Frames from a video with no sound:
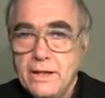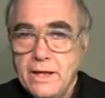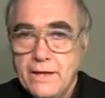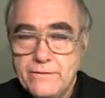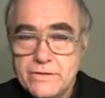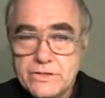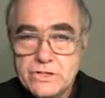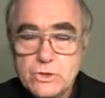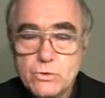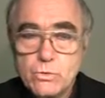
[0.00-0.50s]

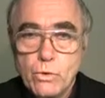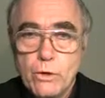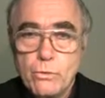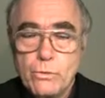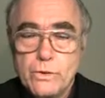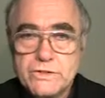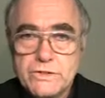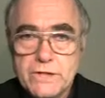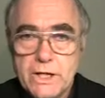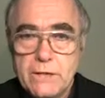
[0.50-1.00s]
And this is
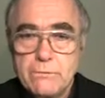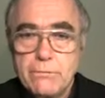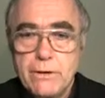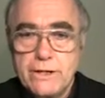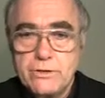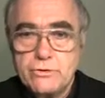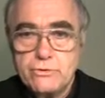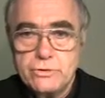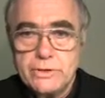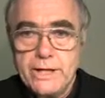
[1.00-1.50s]
what we
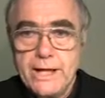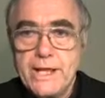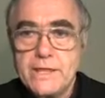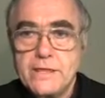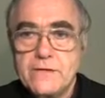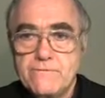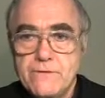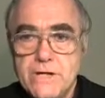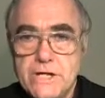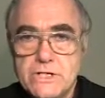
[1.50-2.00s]
celebrate today,
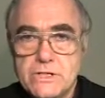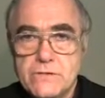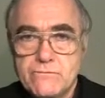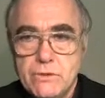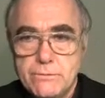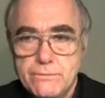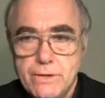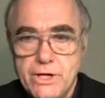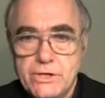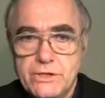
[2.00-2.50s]
the feast of
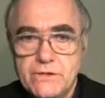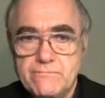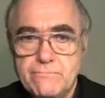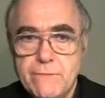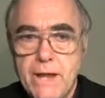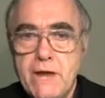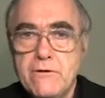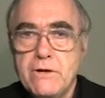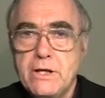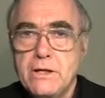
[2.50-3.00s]
the birth of
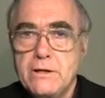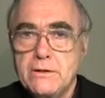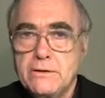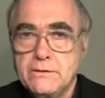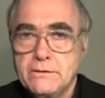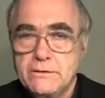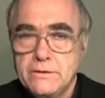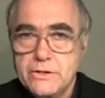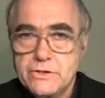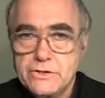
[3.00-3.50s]
Mary,
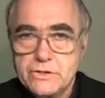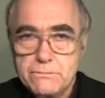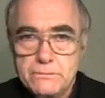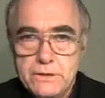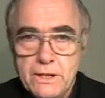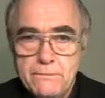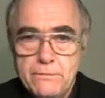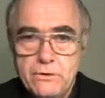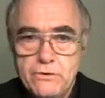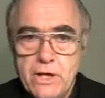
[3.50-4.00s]

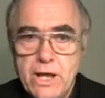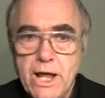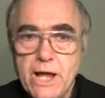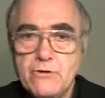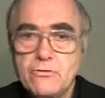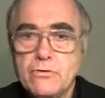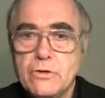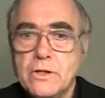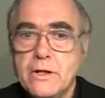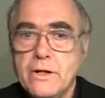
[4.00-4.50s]
September the
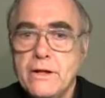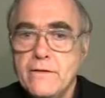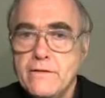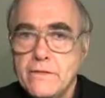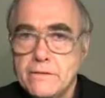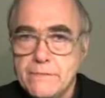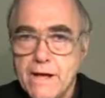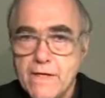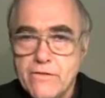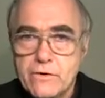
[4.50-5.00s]
8th,
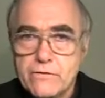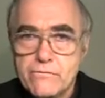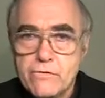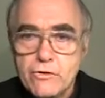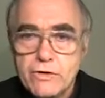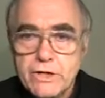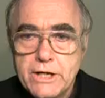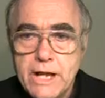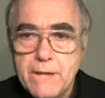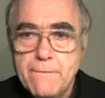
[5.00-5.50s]
the mother of
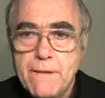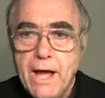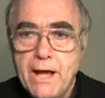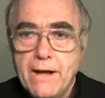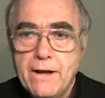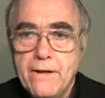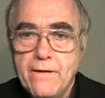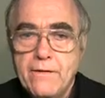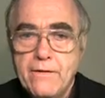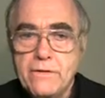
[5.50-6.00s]
the Redeemer,
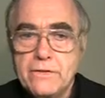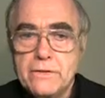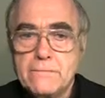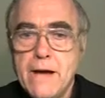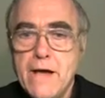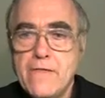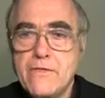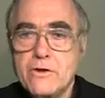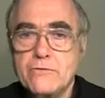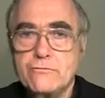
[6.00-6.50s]
the
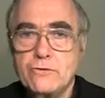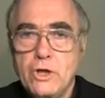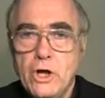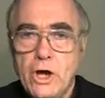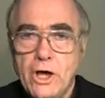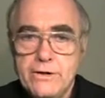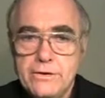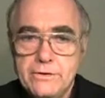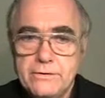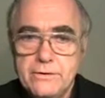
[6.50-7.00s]
mother of
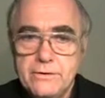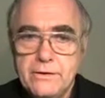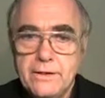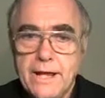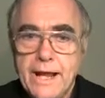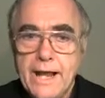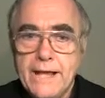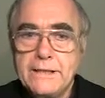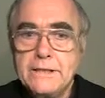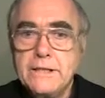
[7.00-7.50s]
God,
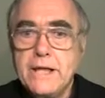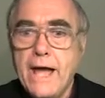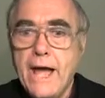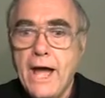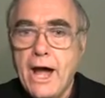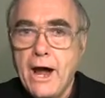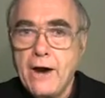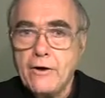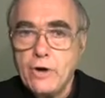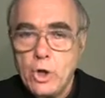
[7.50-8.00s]
and
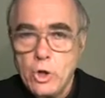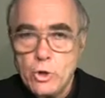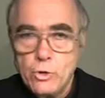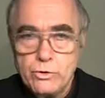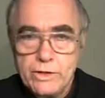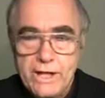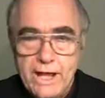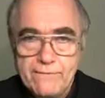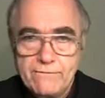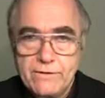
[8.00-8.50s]
our
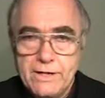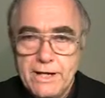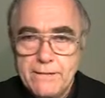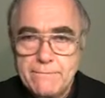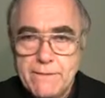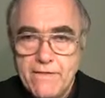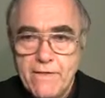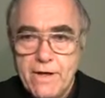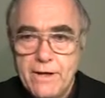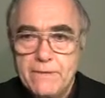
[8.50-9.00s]
own heavenly
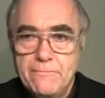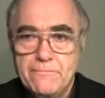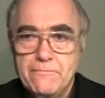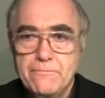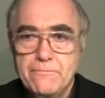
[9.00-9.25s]
mother.